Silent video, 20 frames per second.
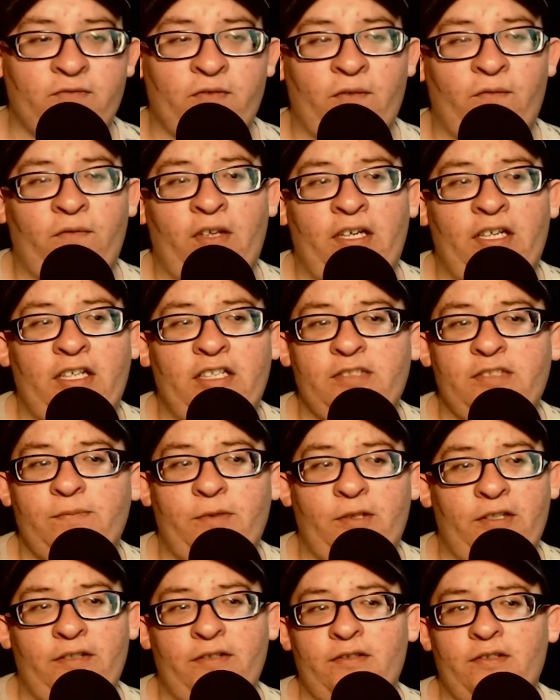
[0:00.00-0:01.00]
for Flash,
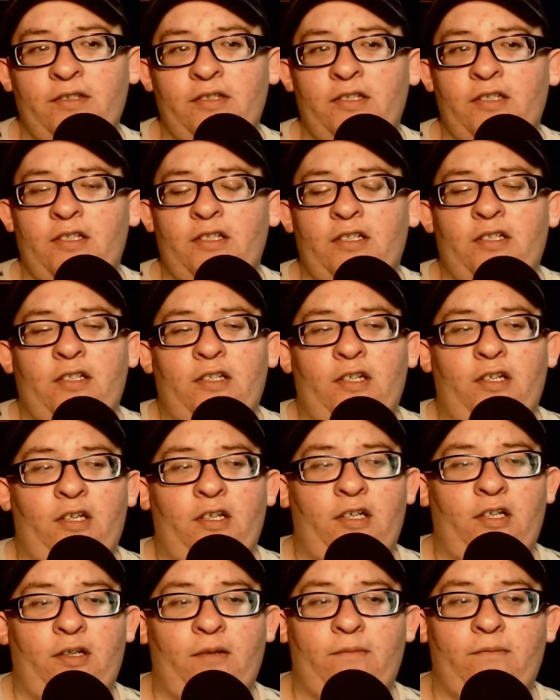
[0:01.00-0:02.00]
but
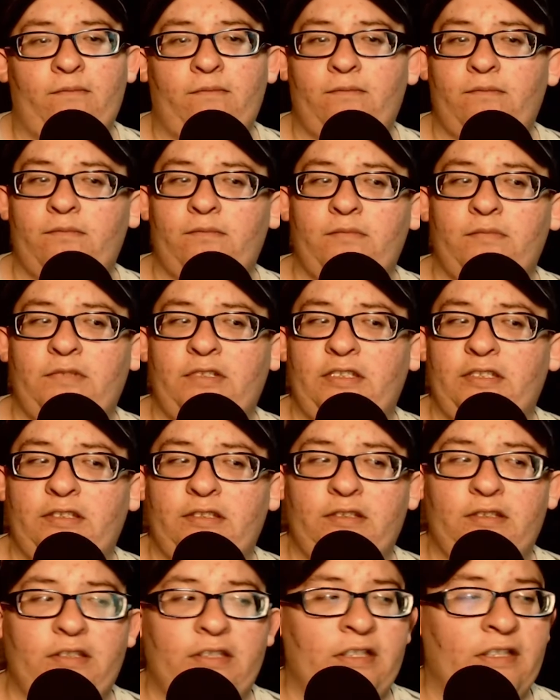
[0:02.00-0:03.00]
um,
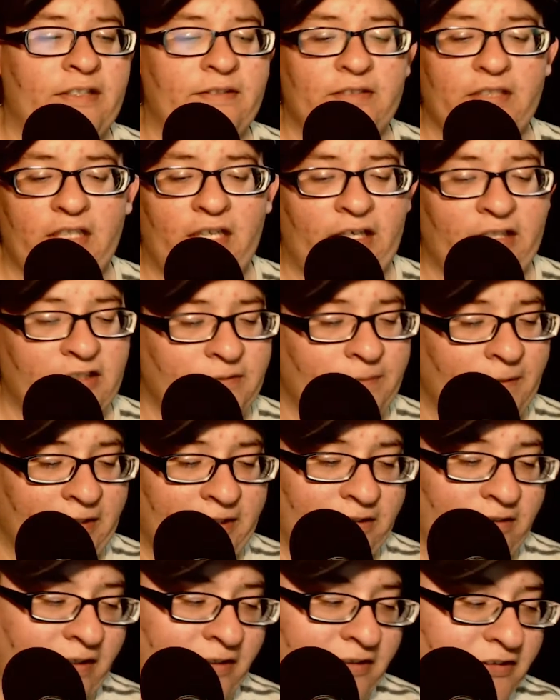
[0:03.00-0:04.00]
it leaves a lot of
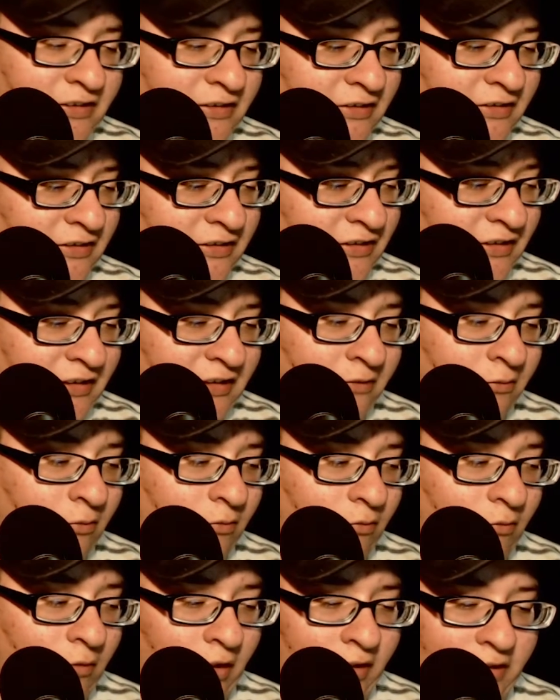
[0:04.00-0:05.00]
speculation to see
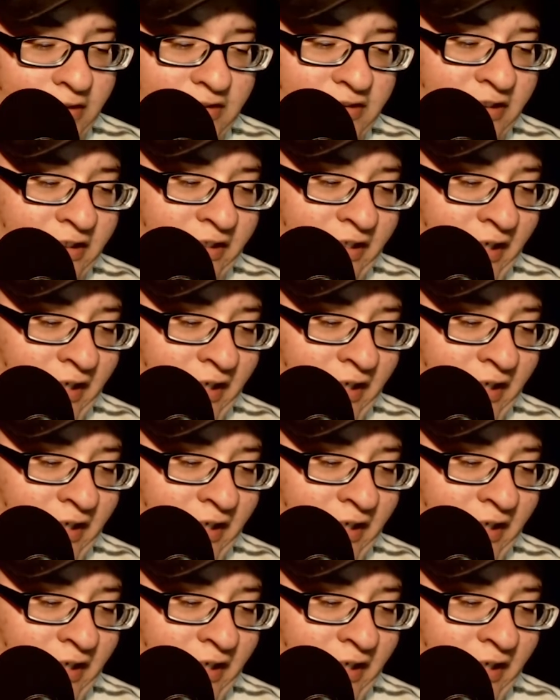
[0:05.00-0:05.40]
what's gonna